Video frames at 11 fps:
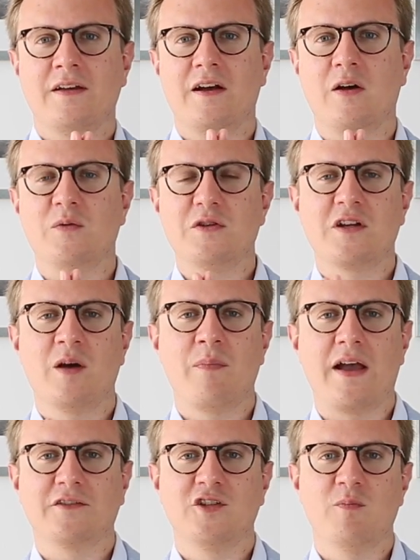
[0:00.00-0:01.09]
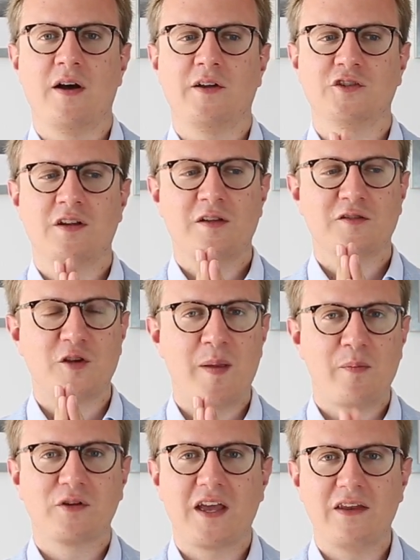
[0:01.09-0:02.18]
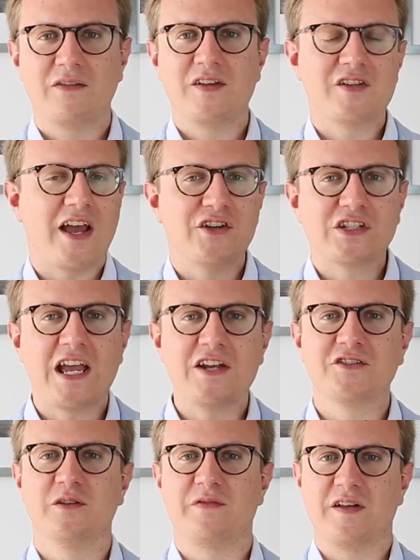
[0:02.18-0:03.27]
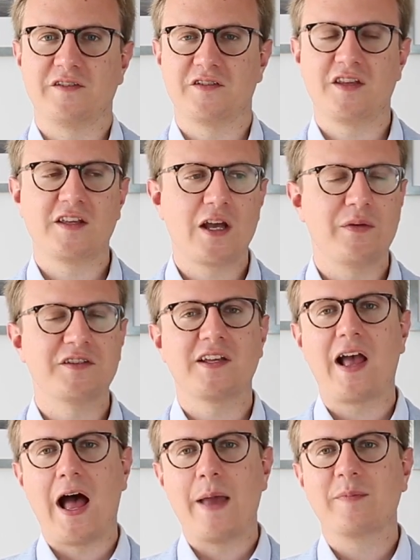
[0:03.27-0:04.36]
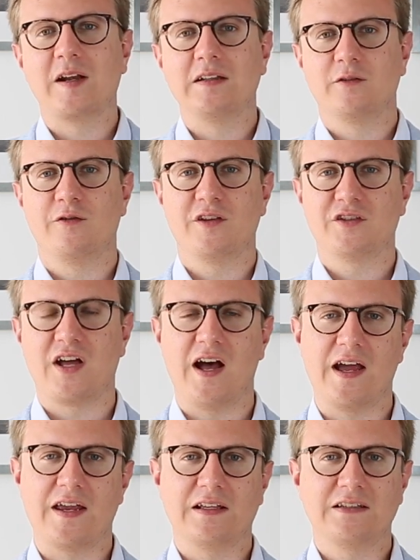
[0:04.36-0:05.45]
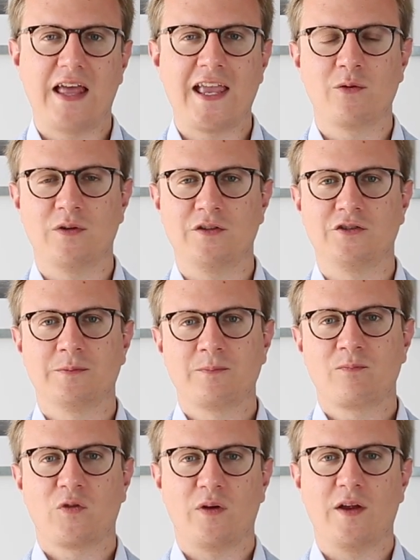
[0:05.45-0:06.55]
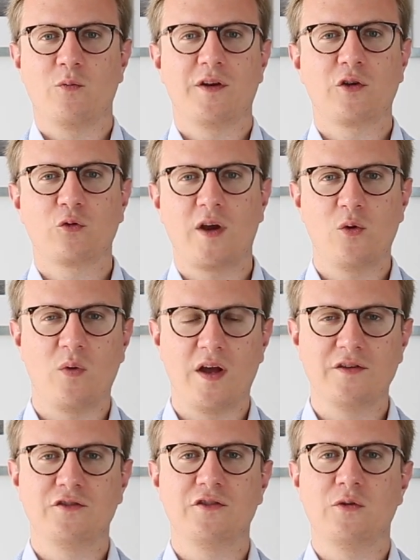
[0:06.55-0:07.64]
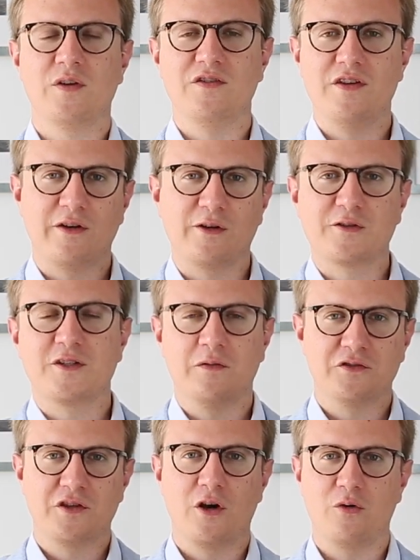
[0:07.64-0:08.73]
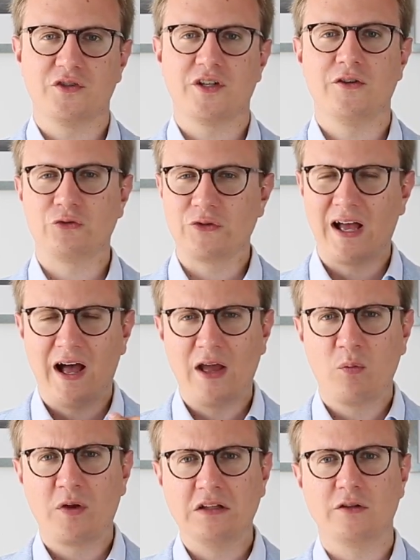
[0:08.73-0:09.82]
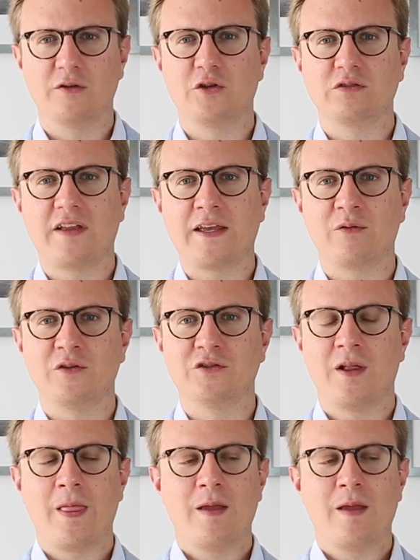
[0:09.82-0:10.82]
Uh, when you come back too much. So people get these educational visas and they go and say, I'm going to learn the Thai language. All right, what a great way to endear yourself to the host country. I want to learn your language.